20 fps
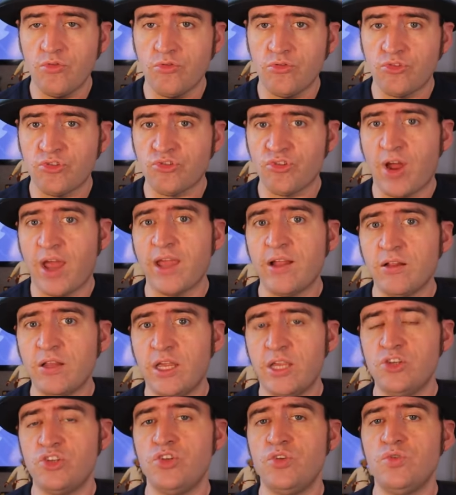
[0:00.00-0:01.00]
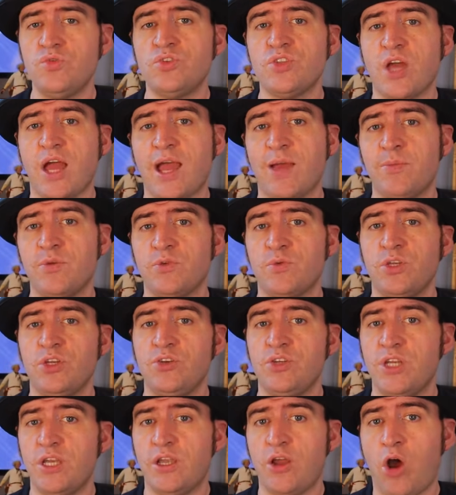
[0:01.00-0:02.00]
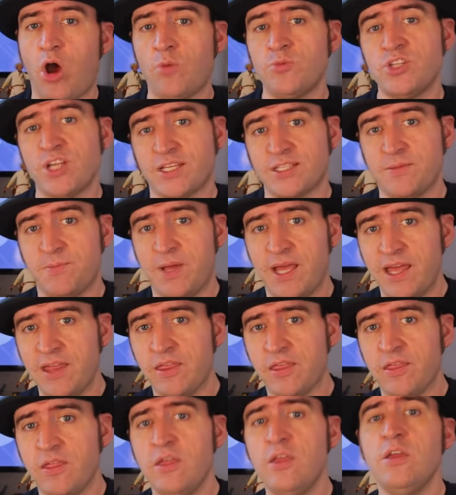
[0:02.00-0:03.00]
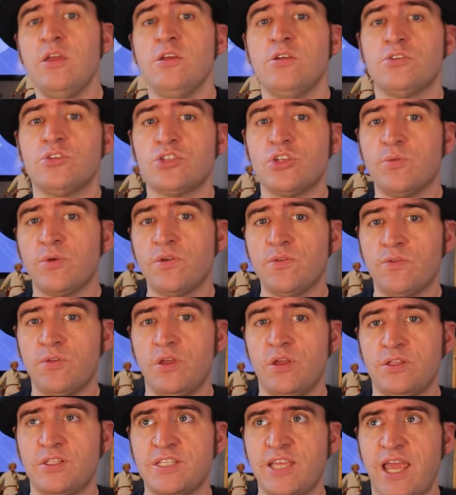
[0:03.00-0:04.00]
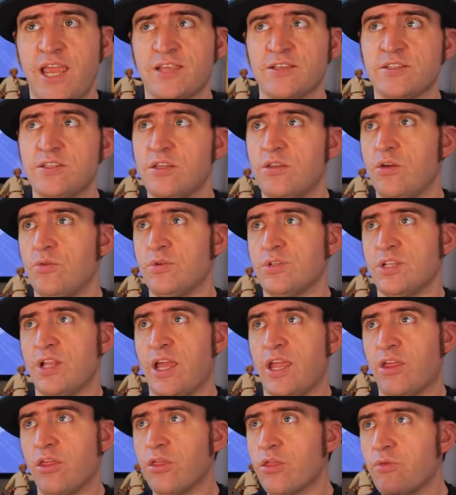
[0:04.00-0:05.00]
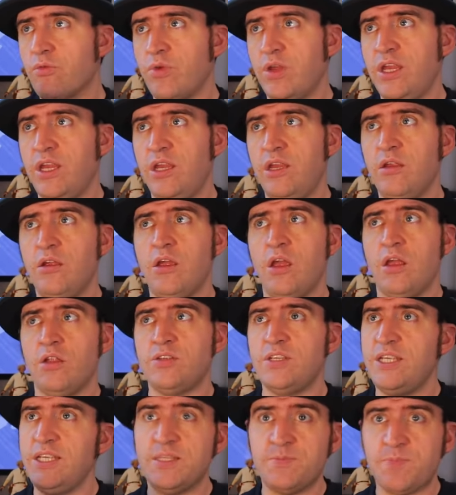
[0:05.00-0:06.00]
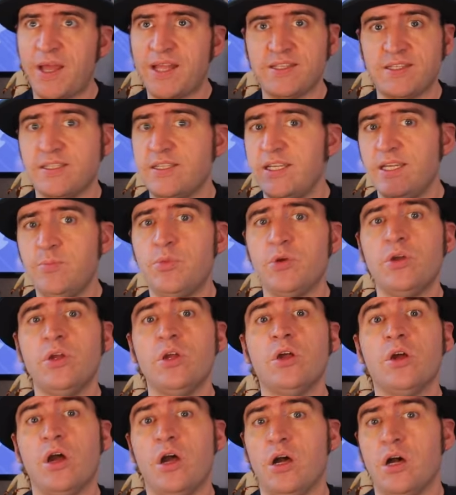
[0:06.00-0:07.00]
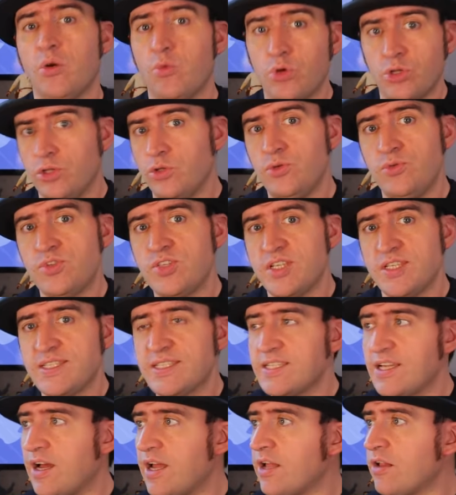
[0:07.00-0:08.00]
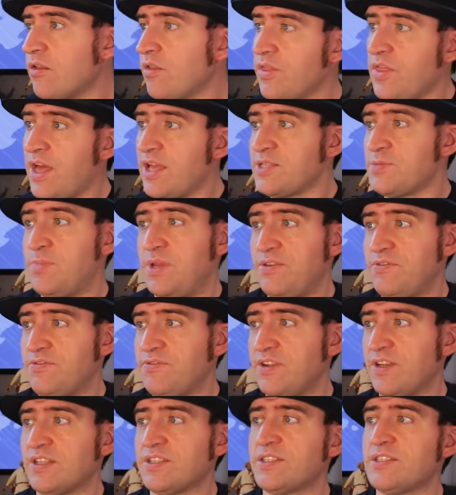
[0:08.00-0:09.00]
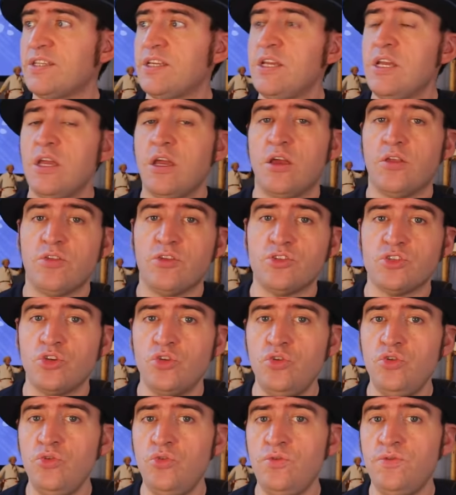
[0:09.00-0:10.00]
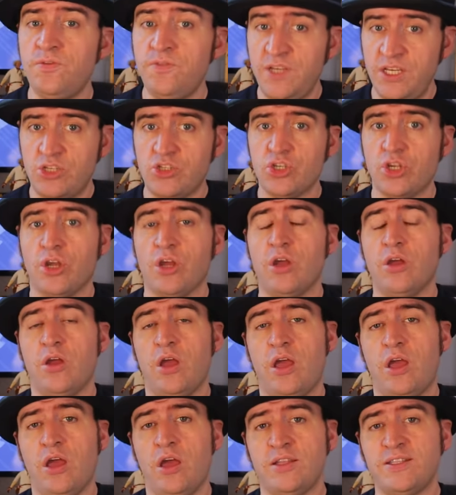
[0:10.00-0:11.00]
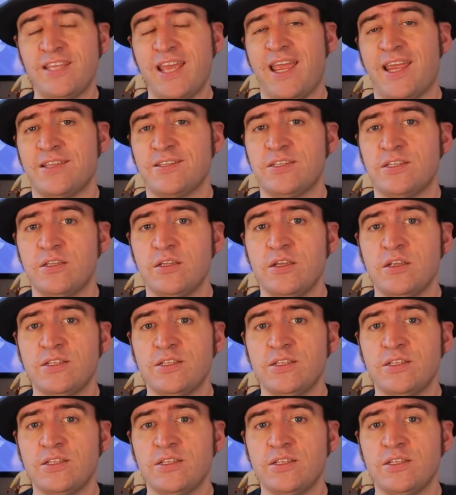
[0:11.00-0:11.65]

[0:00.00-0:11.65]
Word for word: style issues that happened when you did object to path. Some of the text that was like 3 T-spans deep would lose its style. That's been fixed. There's a new feature, text